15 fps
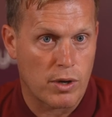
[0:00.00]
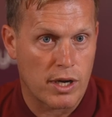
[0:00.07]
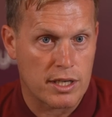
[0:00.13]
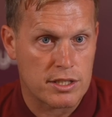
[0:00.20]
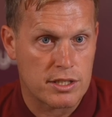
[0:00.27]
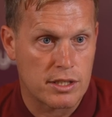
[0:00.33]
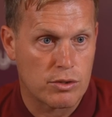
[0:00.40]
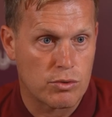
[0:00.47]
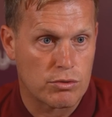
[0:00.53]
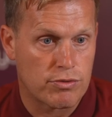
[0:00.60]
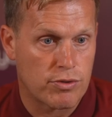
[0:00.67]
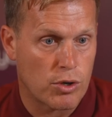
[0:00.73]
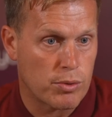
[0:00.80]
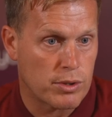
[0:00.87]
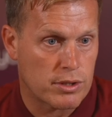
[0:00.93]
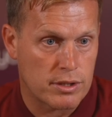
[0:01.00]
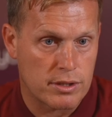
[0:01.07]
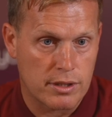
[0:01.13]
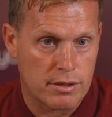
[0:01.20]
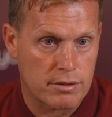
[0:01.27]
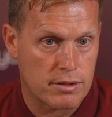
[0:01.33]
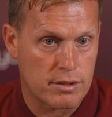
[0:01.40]
what I see going forward,
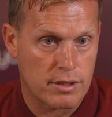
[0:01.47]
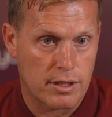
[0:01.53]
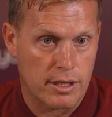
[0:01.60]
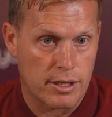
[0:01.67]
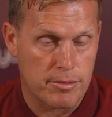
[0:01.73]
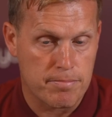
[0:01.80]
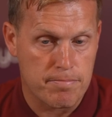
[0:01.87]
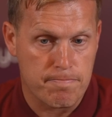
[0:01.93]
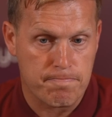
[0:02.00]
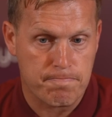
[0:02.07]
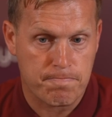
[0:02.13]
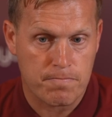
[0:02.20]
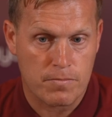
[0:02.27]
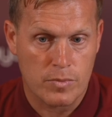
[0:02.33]
and and